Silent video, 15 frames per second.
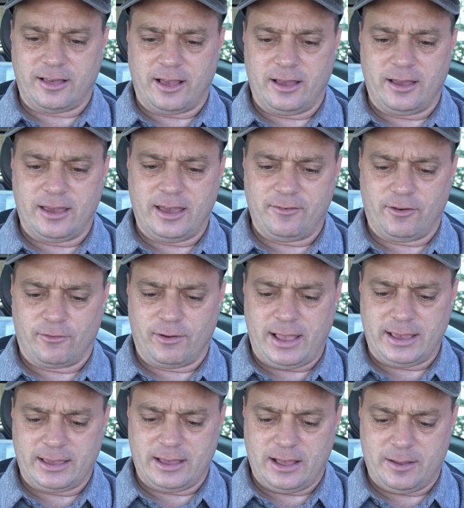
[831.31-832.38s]
I have a
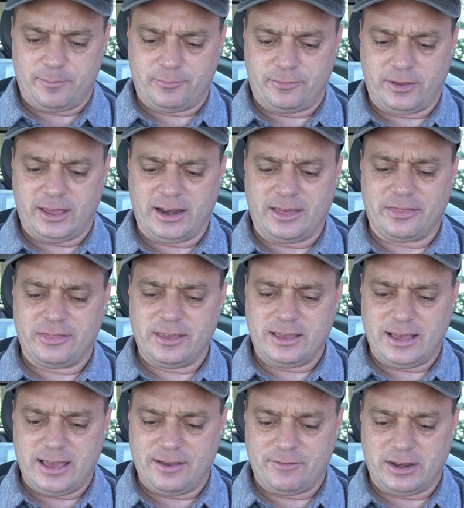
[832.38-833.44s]
rank up, and I
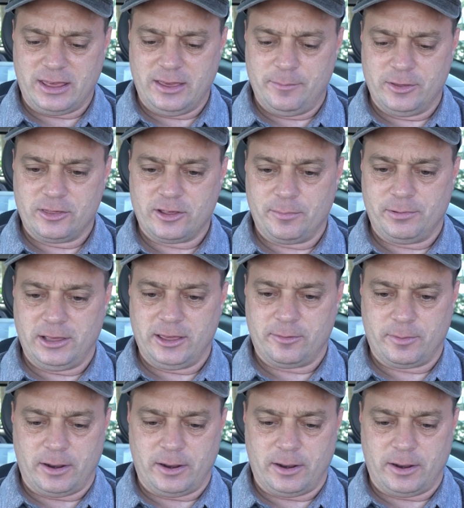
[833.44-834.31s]
think I have an image to place,